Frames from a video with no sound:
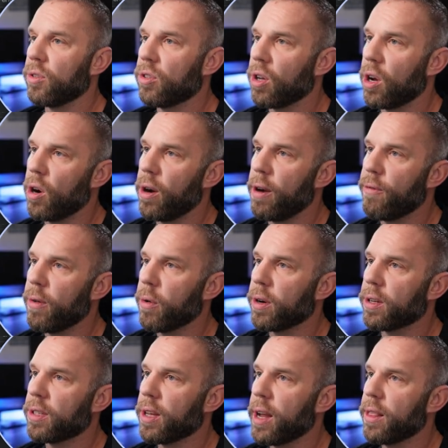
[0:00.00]
So if we were
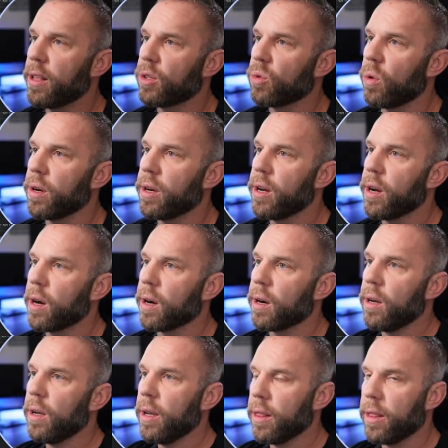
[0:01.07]
to say this one here,
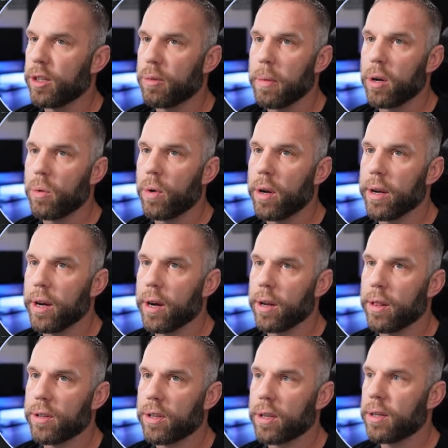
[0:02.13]
this middle one here,
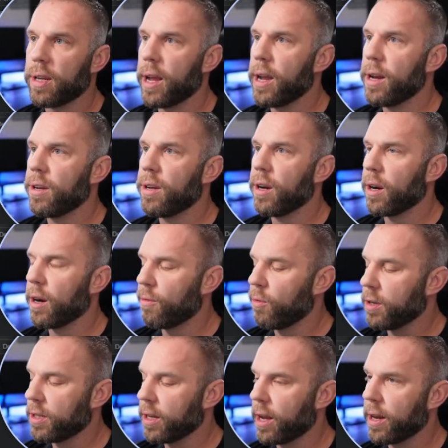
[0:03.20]
this contained here, if
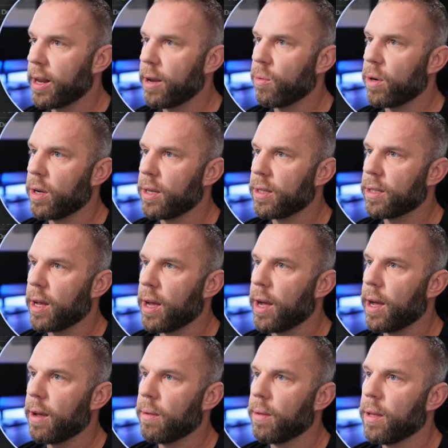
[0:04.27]
we said it was
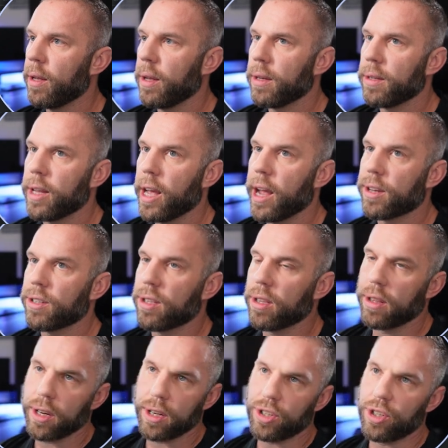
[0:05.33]
uh,
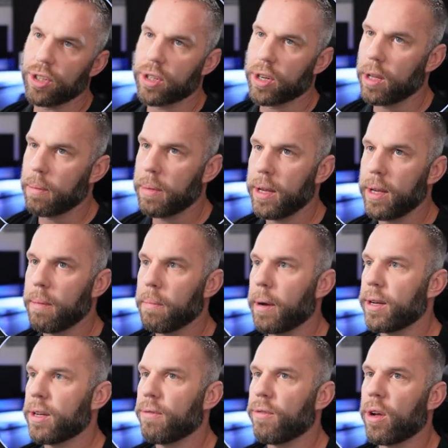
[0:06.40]
text, then it's just going to be,
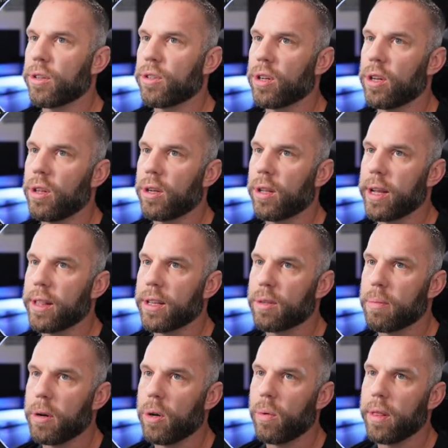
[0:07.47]
by default, it's going to look like
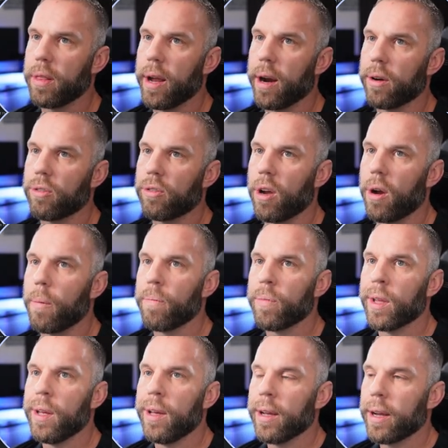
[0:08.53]
this middle one there. So
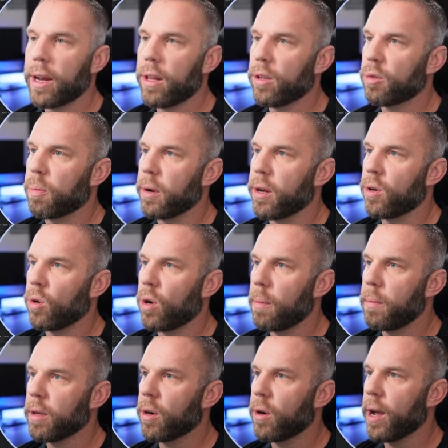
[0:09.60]
kind of looks pretty cool. I'm
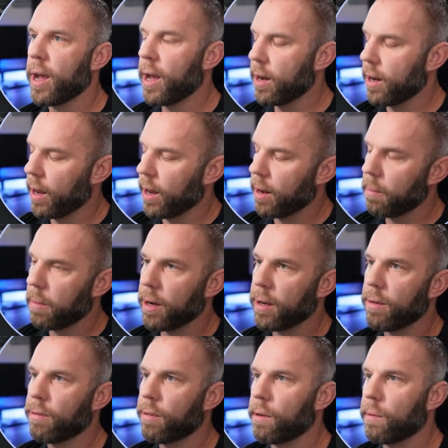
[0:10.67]
going to go ahead and by
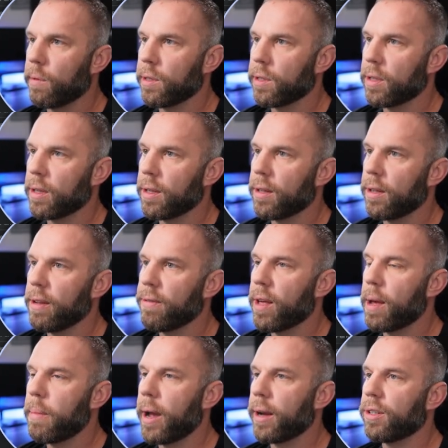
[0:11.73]
default, we'll just leave
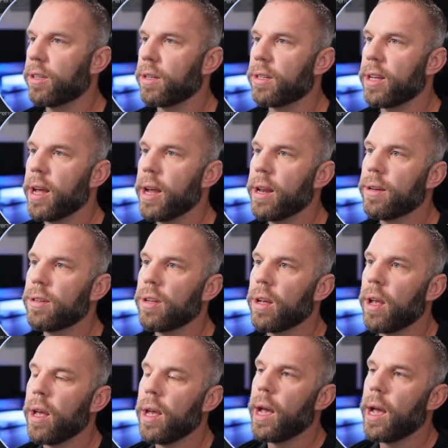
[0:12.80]
that back to contained.
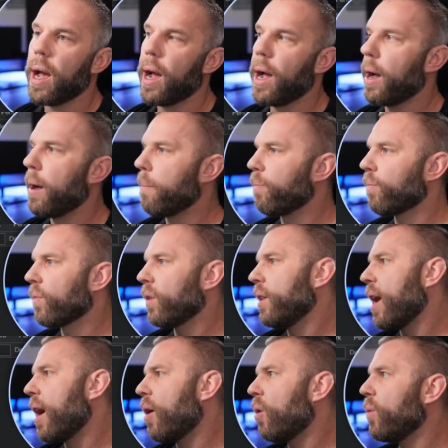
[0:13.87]
Um,
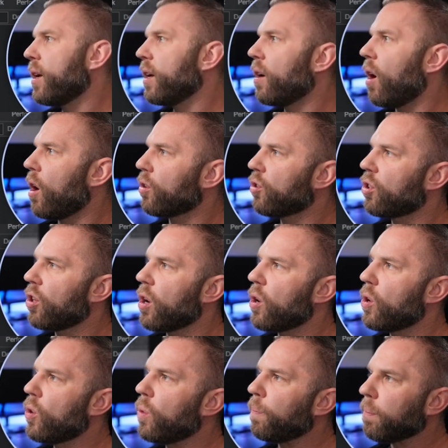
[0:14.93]
now we can
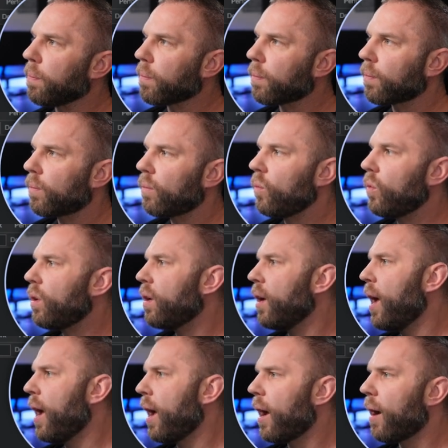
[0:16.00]
also
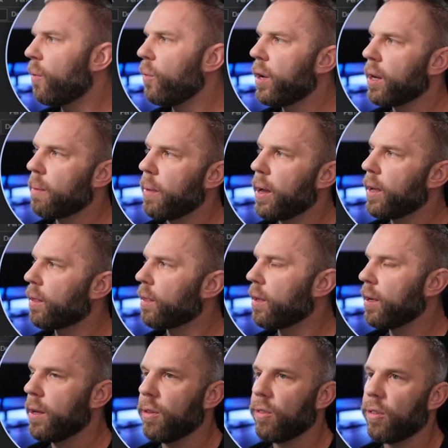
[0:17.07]
uh, we can make
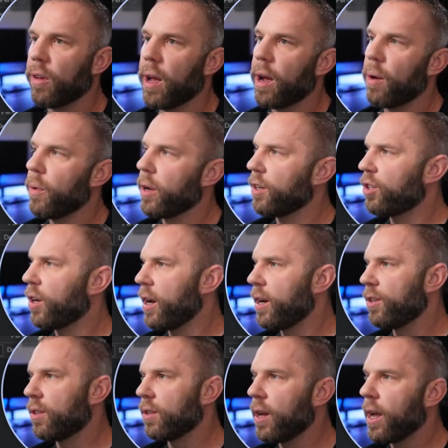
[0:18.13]
these. Uh, we can
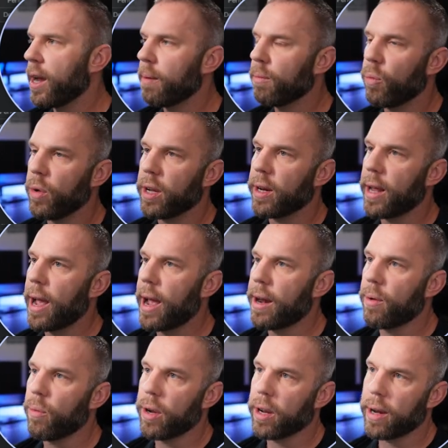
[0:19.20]
change the name. We can
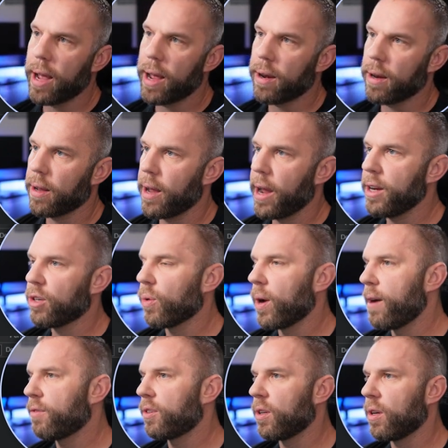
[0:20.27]
add. We can add a
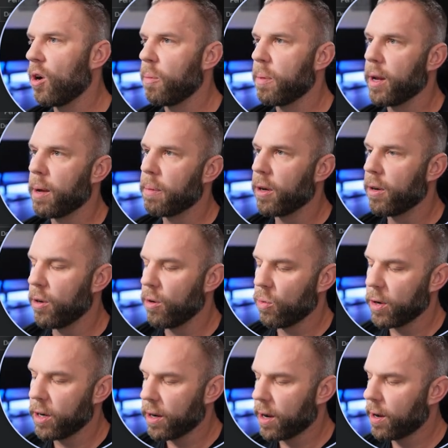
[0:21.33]
href to open up in a new
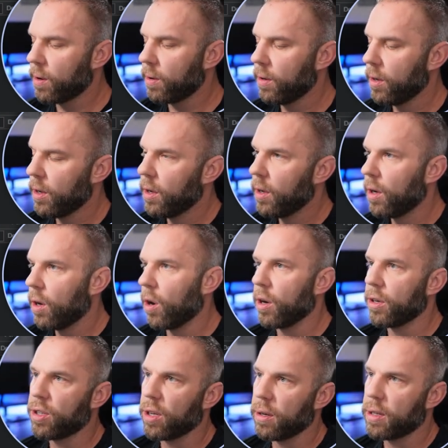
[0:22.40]
window,
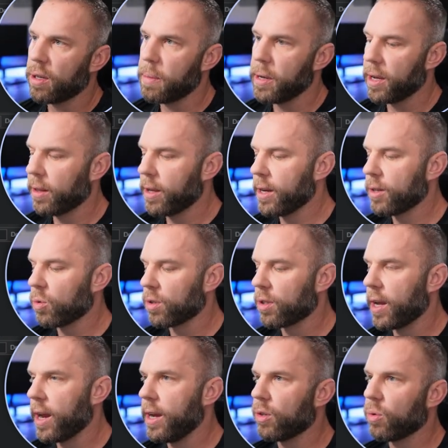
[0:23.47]
or to, to be a link. So we'll
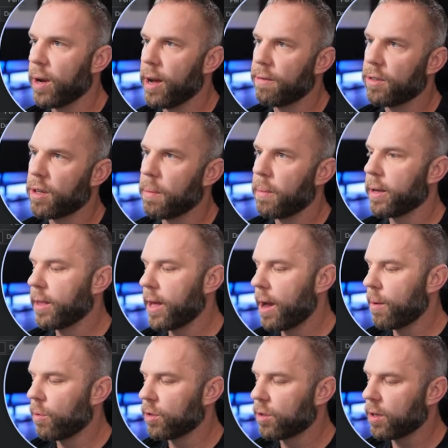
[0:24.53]
say href something like
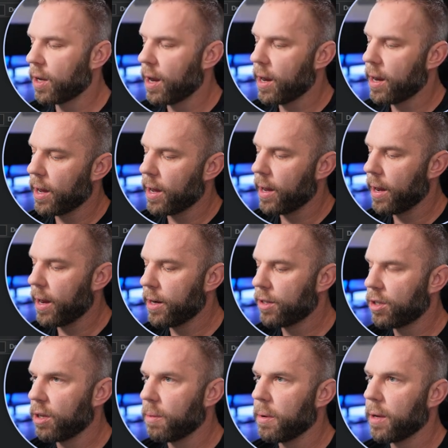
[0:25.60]
that. We'll say uh,
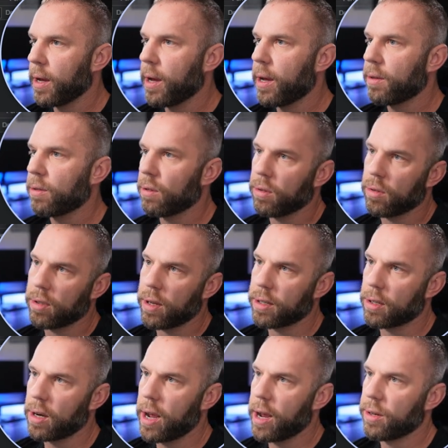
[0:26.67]
https we'll
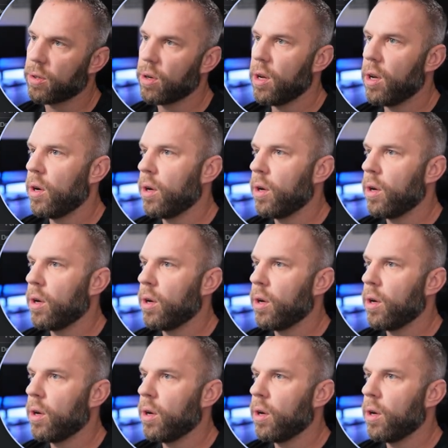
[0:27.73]
slash slash.